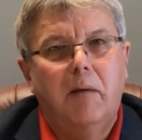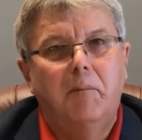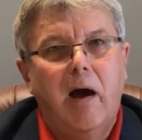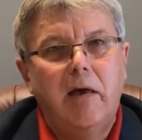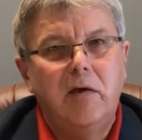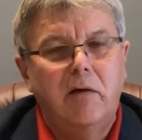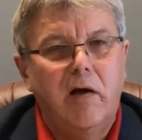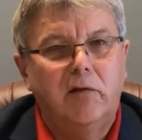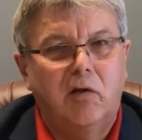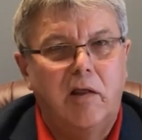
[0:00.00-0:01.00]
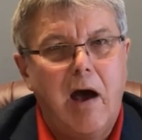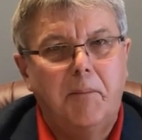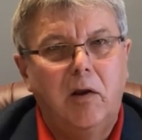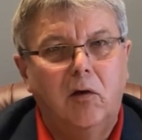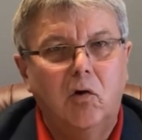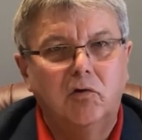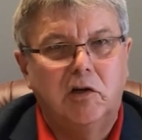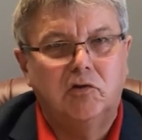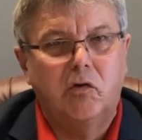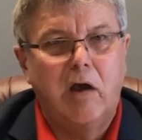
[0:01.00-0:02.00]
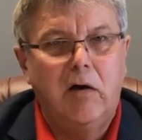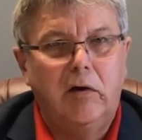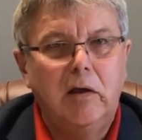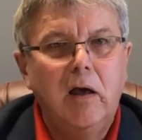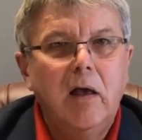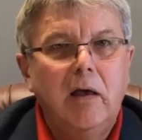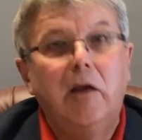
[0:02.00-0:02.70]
by the events that happened in Colchester County.